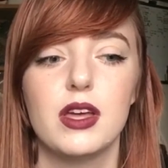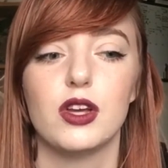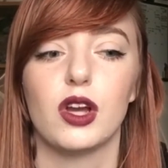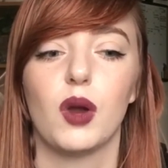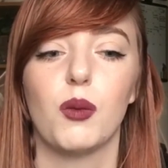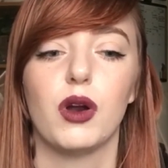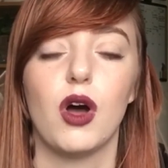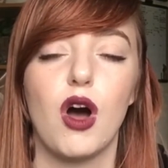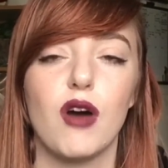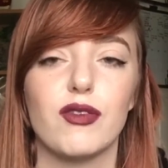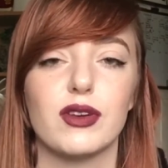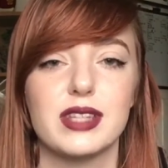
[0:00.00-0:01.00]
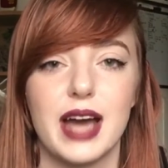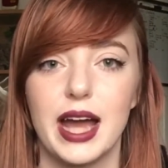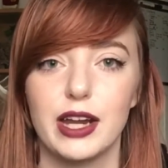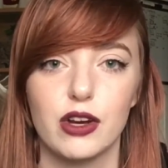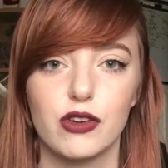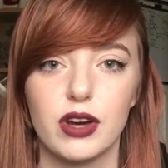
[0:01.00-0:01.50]
You're going to want to offer
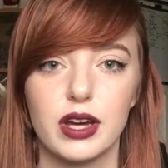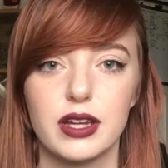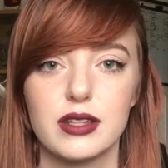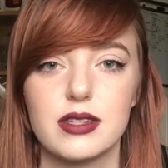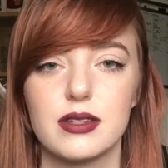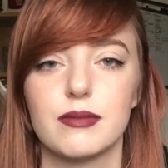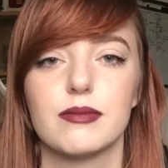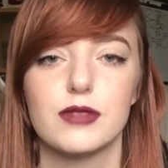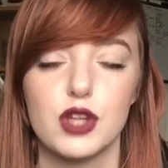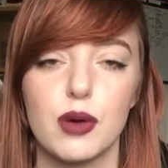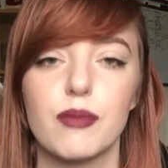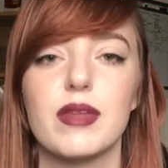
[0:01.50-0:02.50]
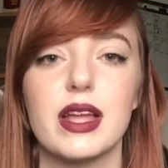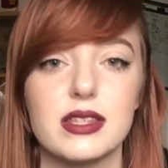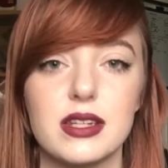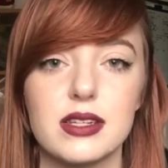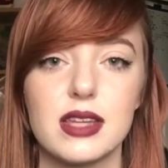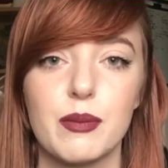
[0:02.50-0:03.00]
tinier crickets. So that's
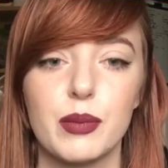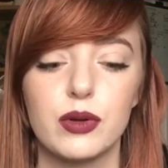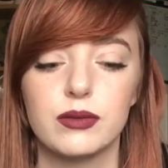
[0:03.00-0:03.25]
an example.